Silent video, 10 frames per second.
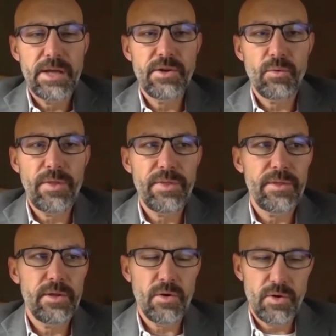
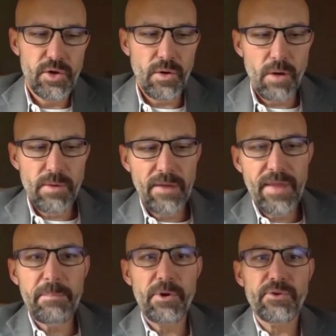You're around
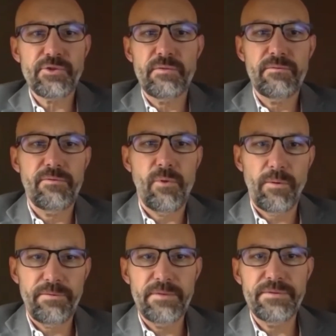that person
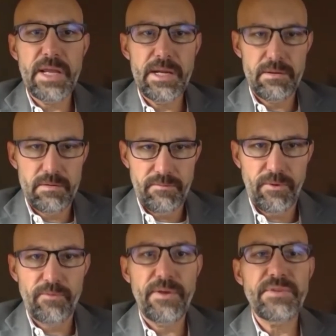for
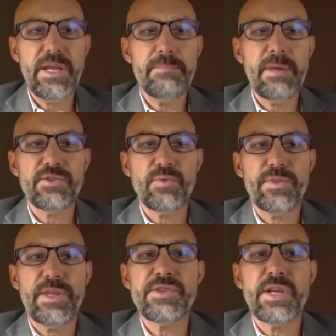for 15 minutes
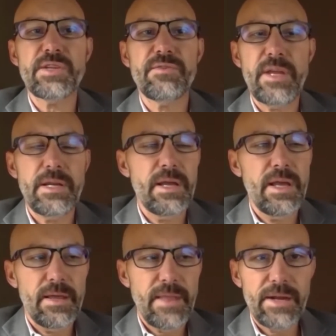within 6 feet,
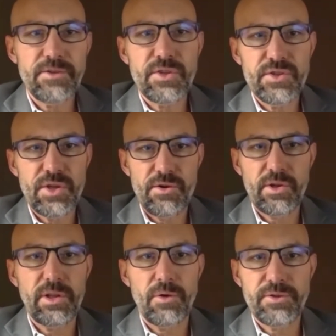that is considered
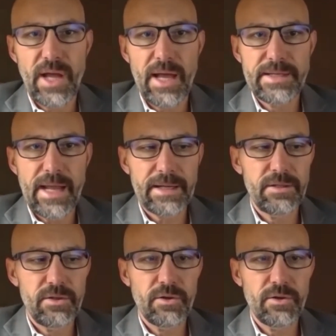a close contact.